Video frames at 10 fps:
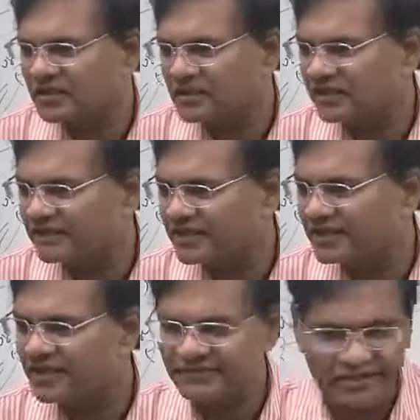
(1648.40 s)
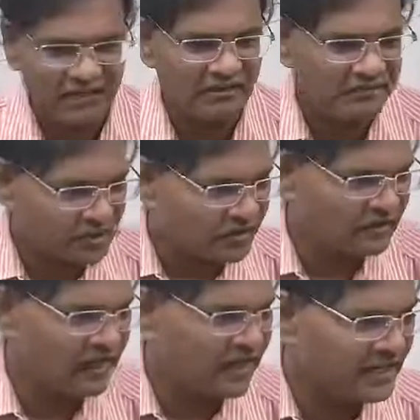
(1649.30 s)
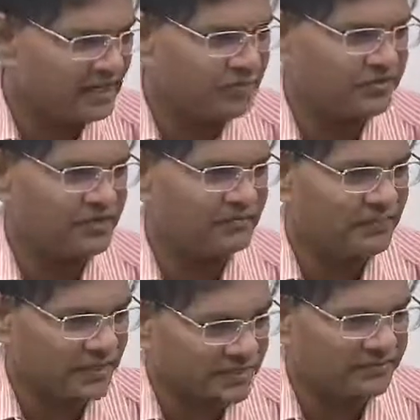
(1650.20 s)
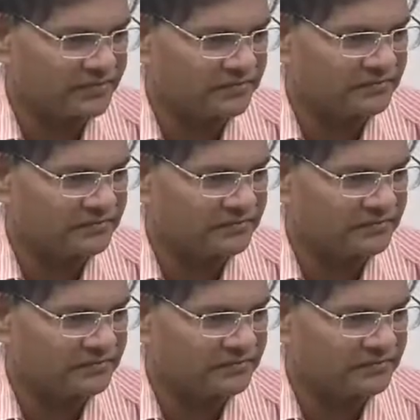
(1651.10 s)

with the consent of both ruling and opposition parties.